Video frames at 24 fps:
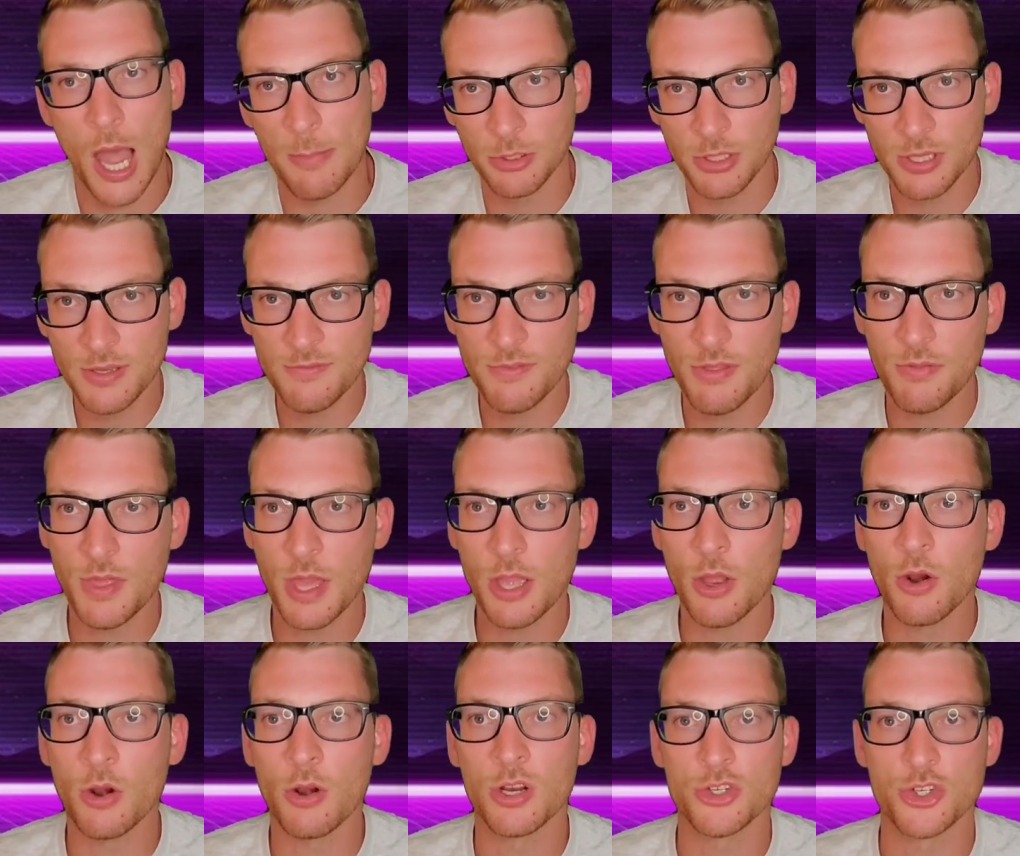I believe
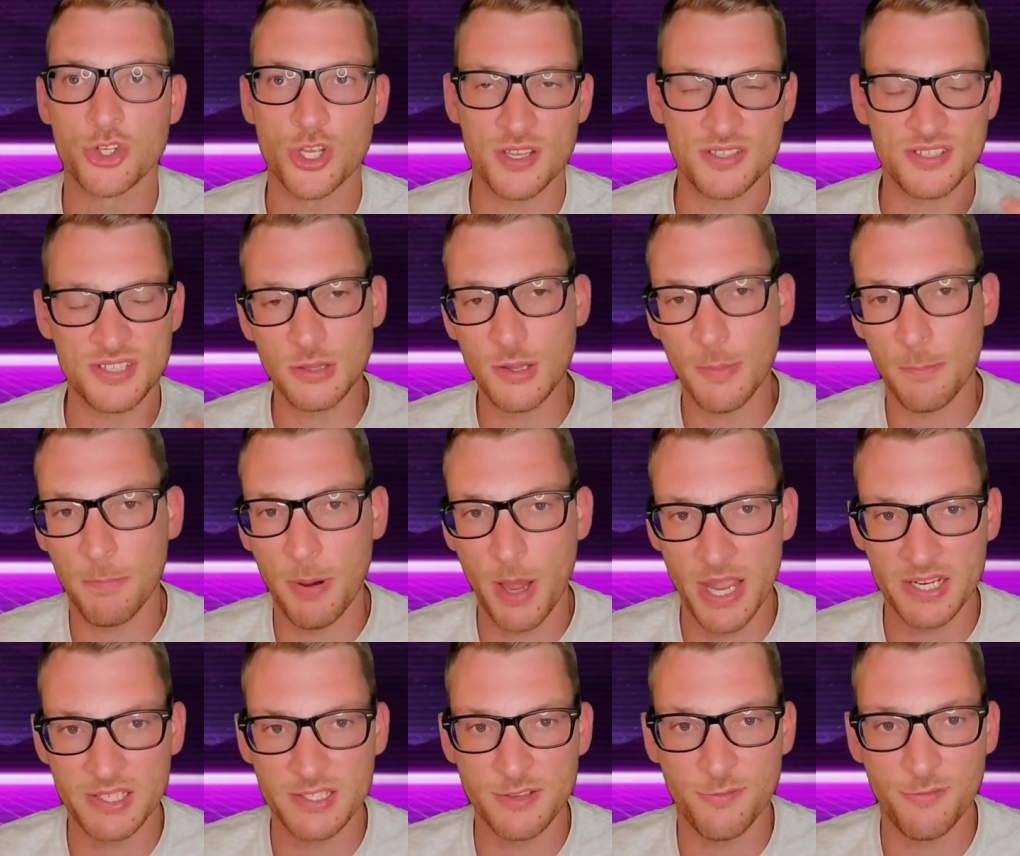that they are adjusting the
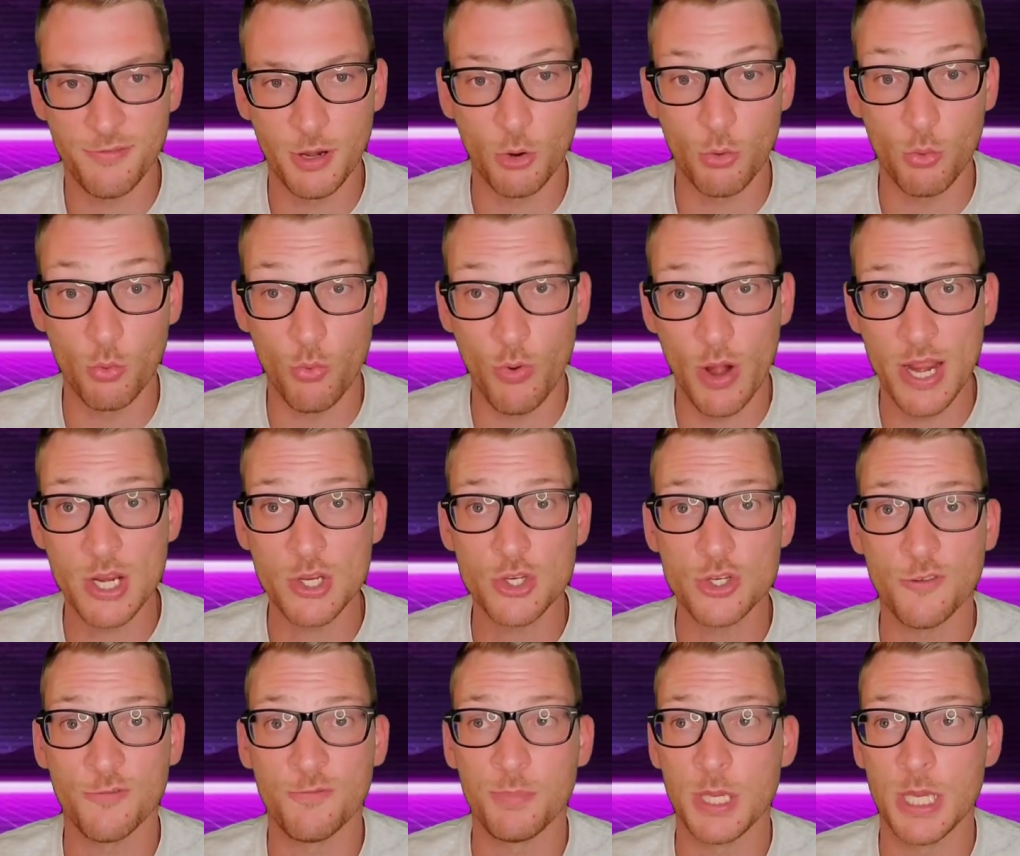bike to fit a
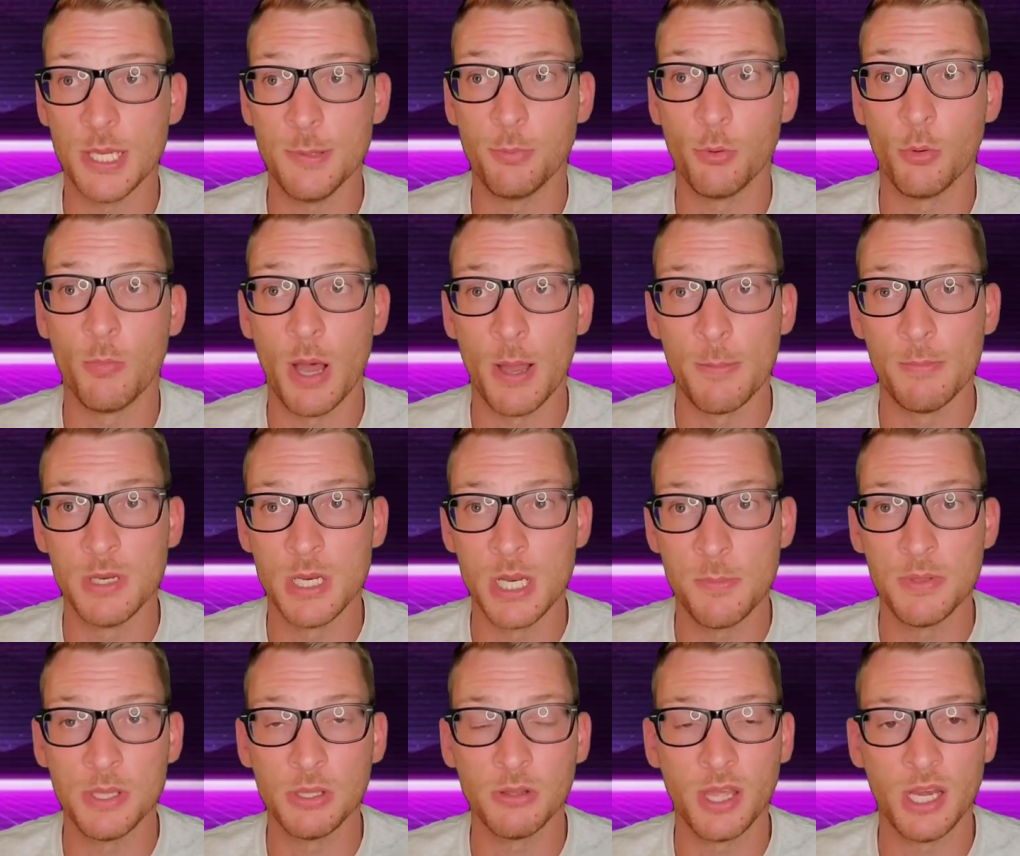range of people by
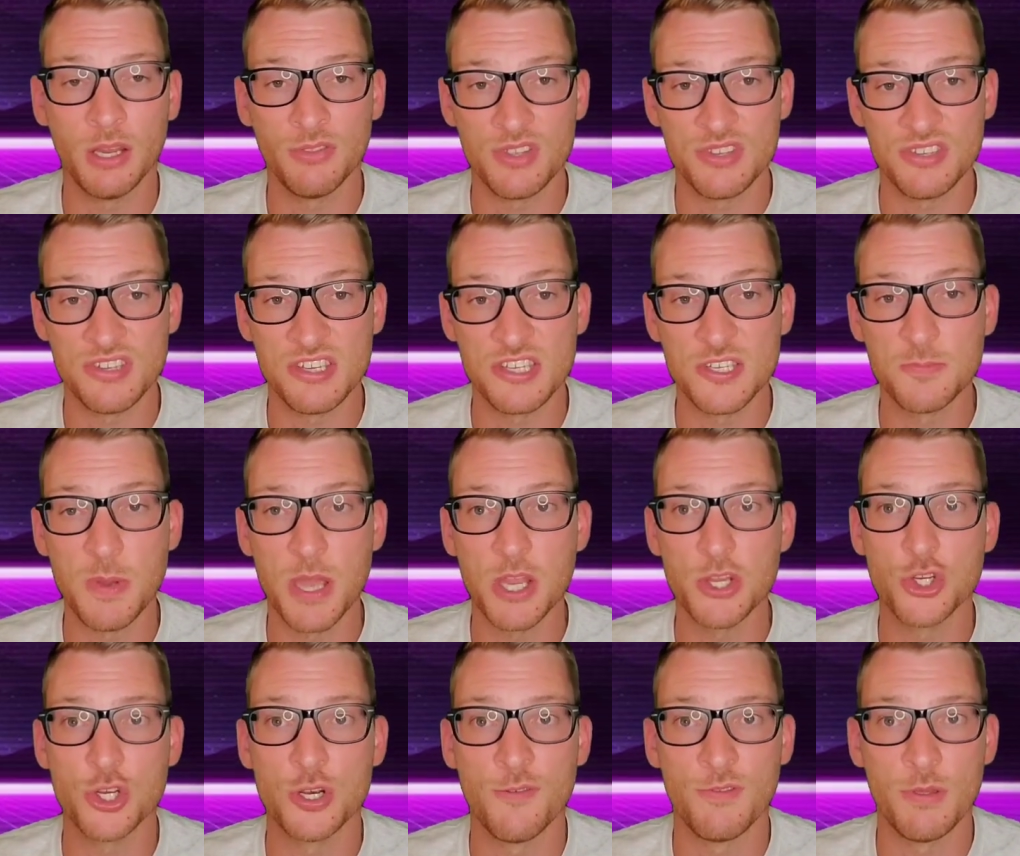manipulating the
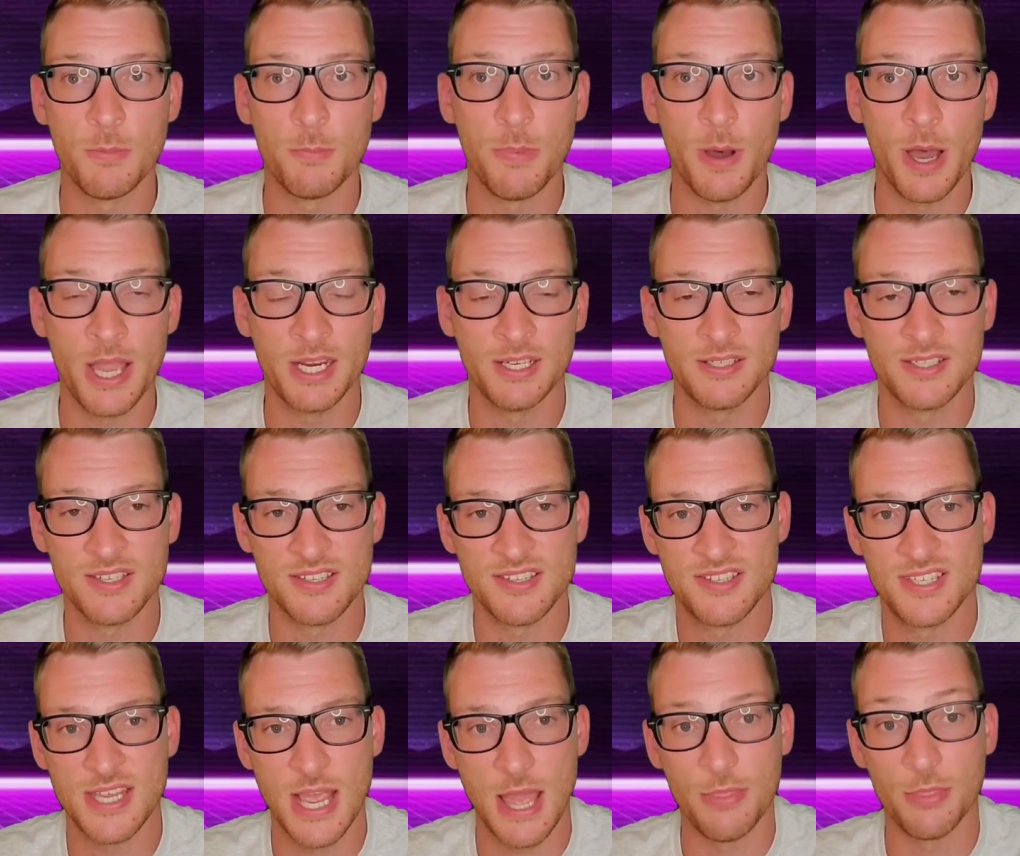suspension of the bike
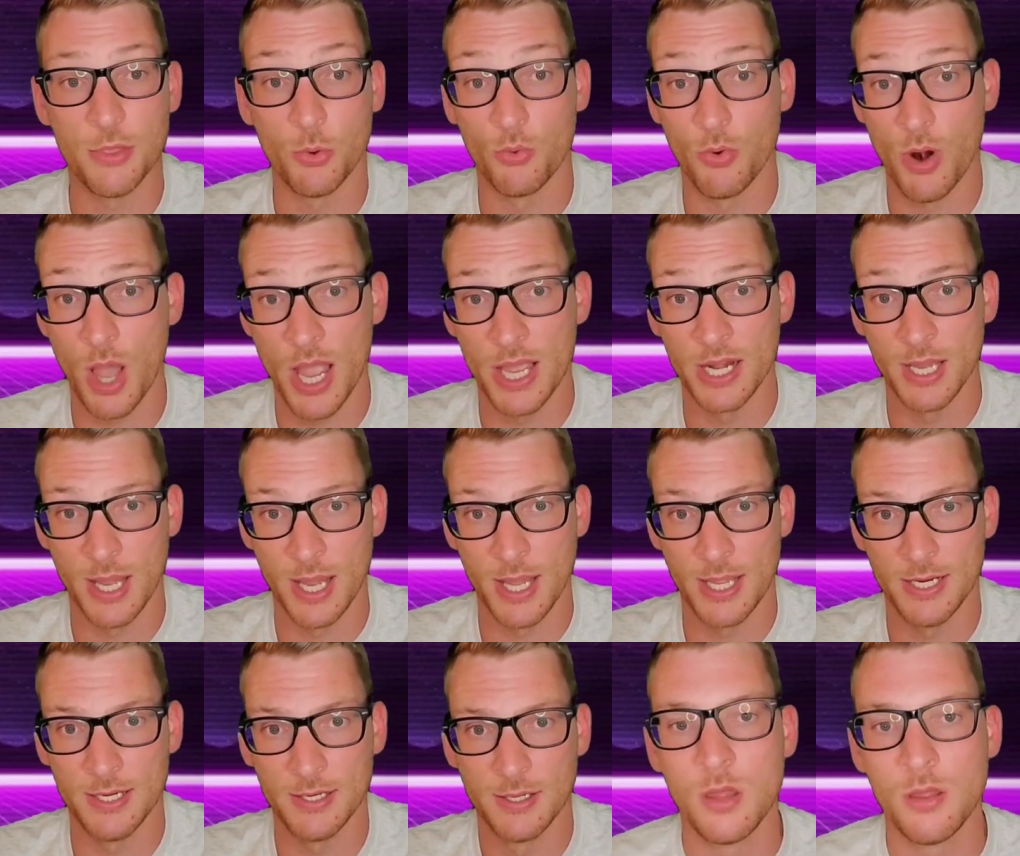to set the ride
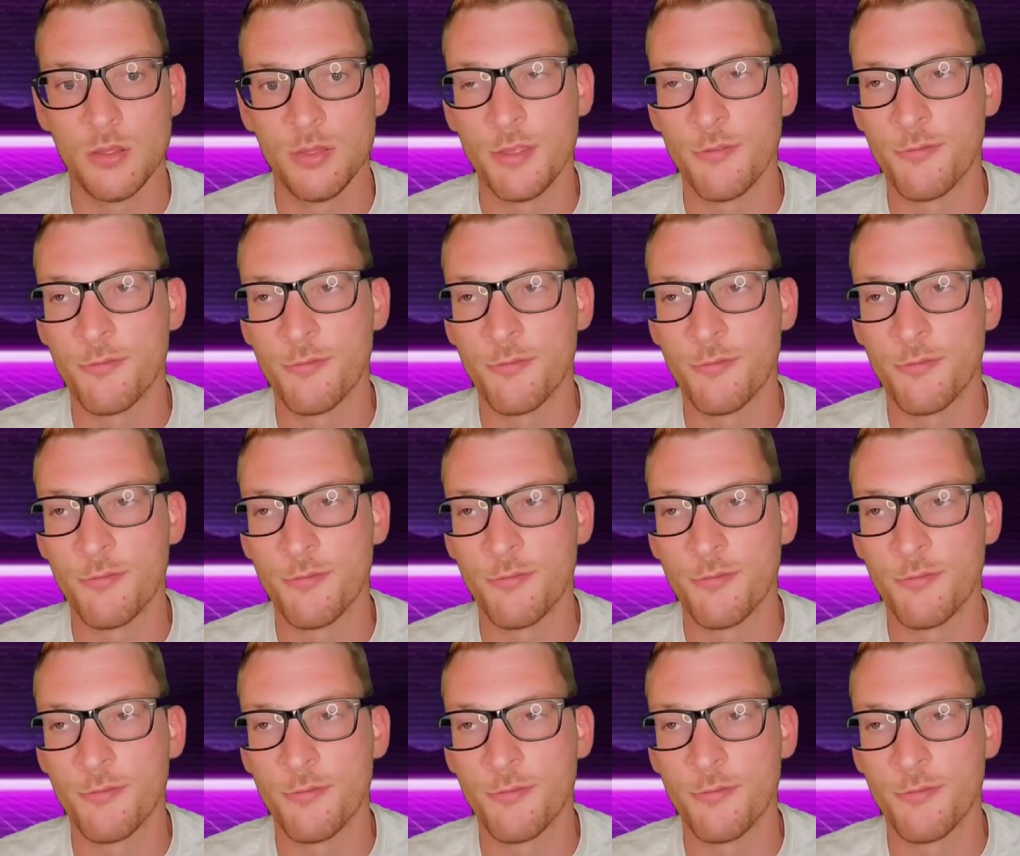height.